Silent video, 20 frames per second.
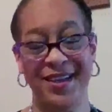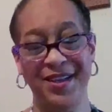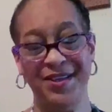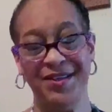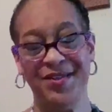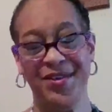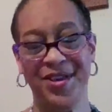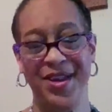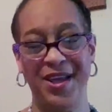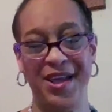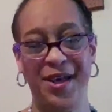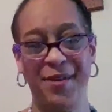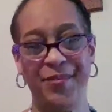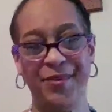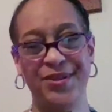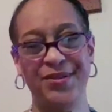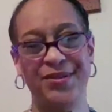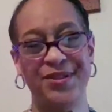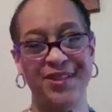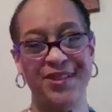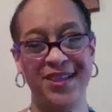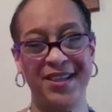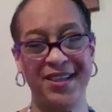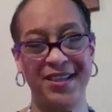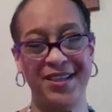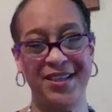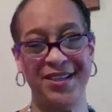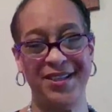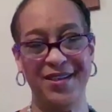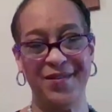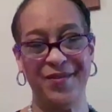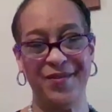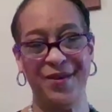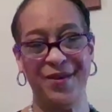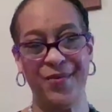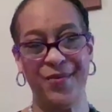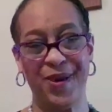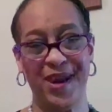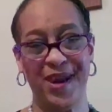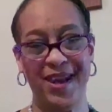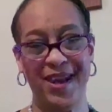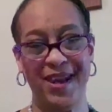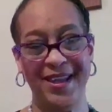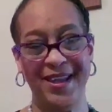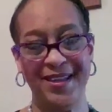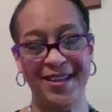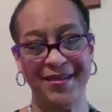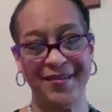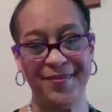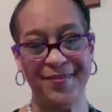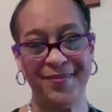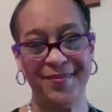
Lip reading: is going to help you see it in a different way.